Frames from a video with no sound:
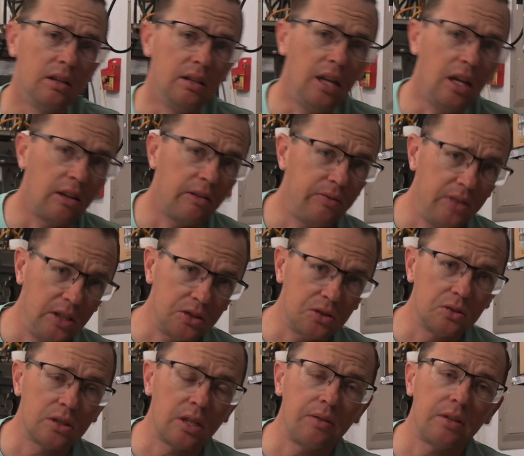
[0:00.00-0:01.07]
Now the
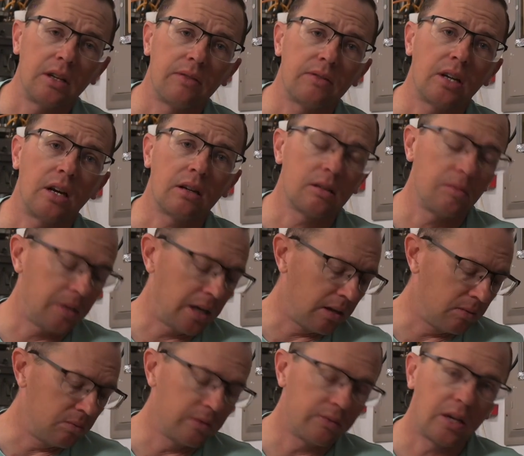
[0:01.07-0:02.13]
features of it I've talked
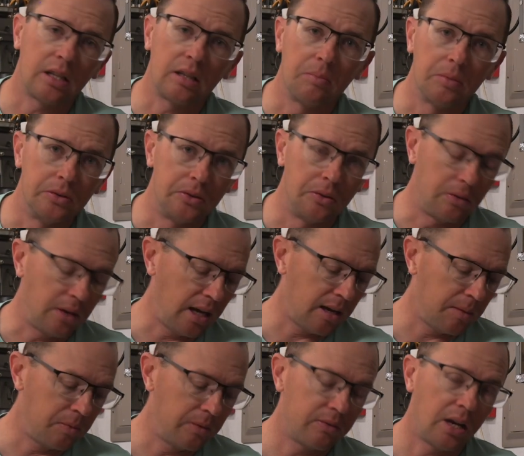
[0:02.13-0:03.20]
about, we've got the Bluetooth
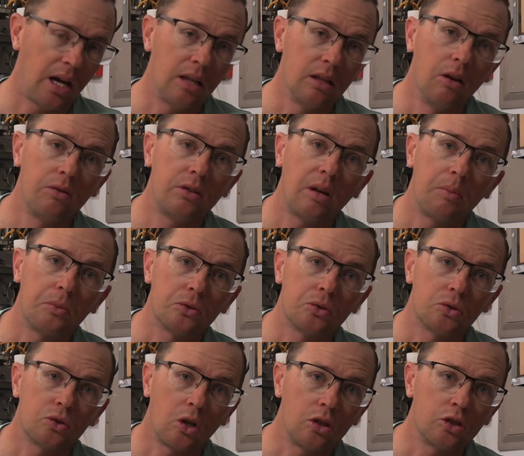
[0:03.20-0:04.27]
app, we've got low
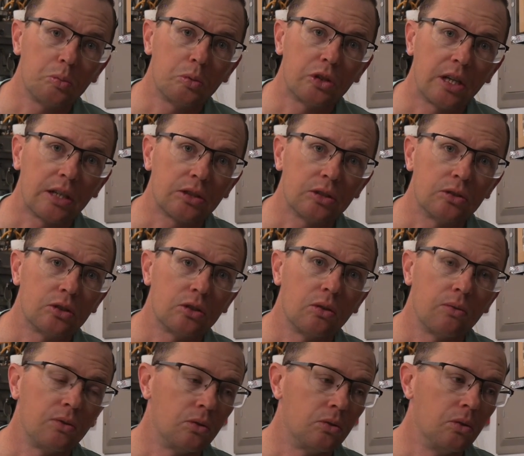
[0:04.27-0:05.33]
temperature charge protection. So
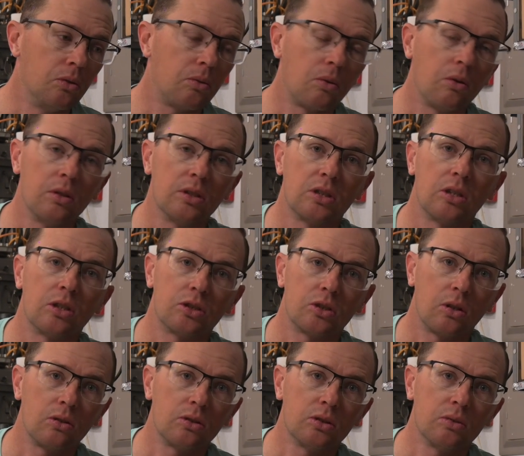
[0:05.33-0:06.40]
if you do throw this on a
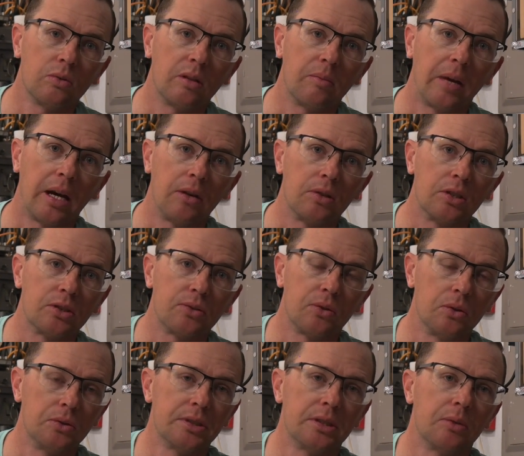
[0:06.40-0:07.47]
charger when the battery is
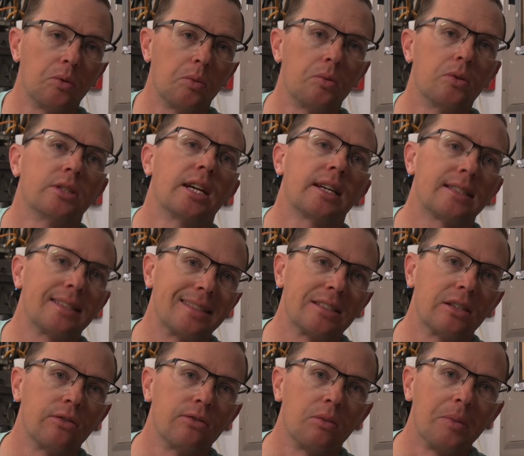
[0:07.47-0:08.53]
frozen, it will protect
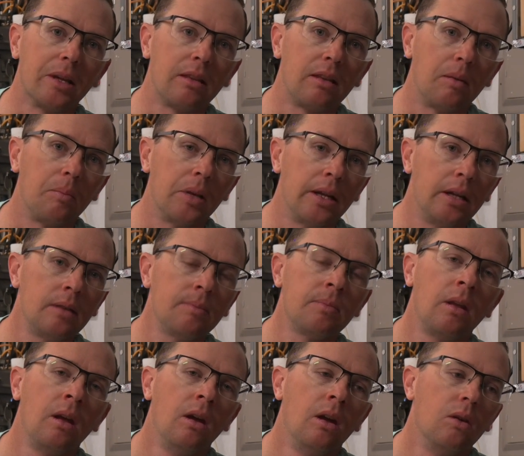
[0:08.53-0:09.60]
itself from lithium plating,
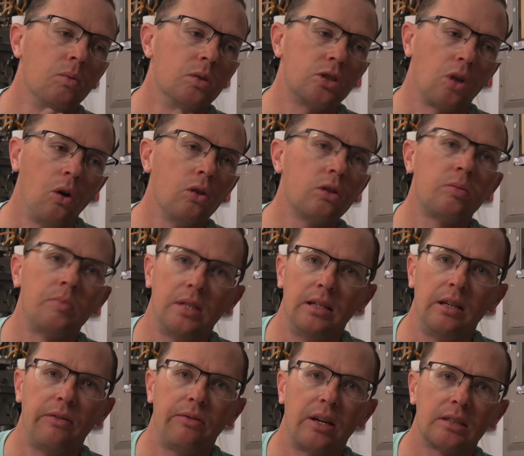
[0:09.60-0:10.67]
which
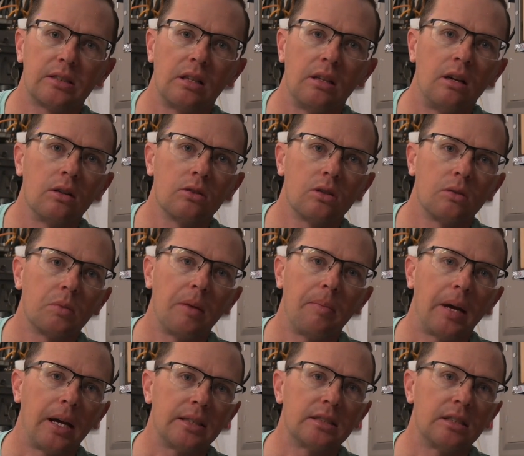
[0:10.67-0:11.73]
ultimately affects the long-term
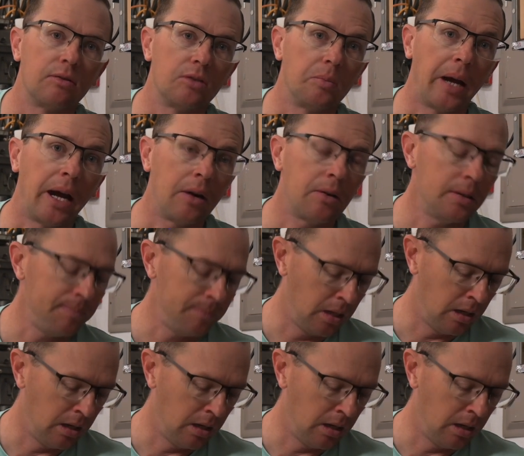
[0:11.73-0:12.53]
capacity of your battery.